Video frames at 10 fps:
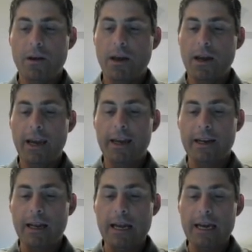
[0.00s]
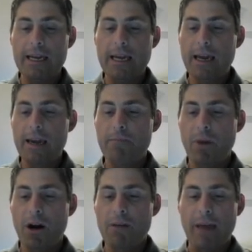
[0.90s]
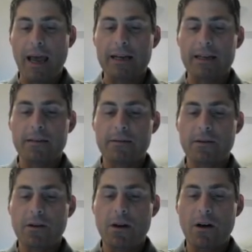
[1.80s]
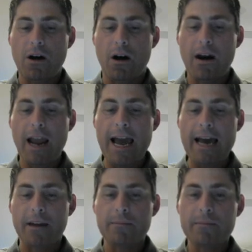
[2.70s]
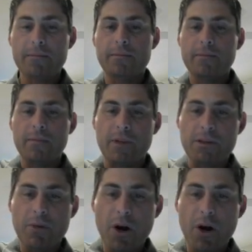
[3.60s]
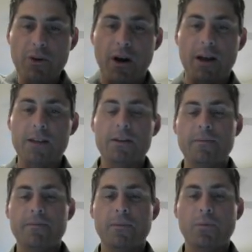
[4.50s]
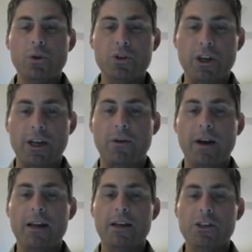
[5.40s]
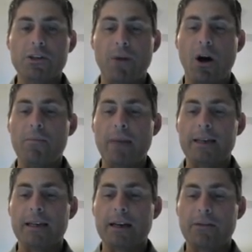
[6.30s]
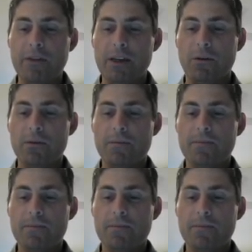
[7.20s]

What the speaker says: And like a bar magnet, our atom, these protons, will generate a small magnetic field.